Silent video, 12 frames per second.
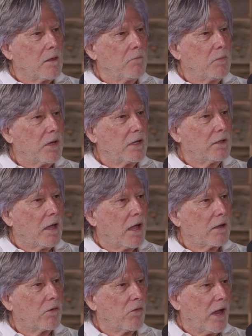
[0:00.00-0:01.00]
But
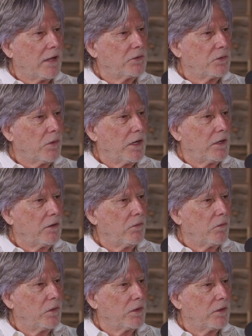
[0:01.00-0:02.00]
I
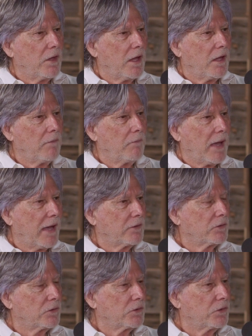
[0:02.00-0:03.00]
graduated with a
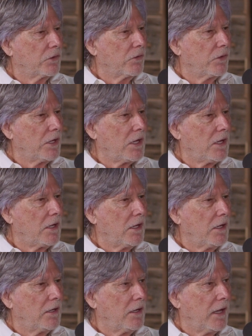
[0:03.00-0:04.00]
bachelor's degree
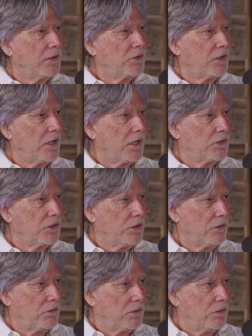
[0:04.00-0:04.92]
in education.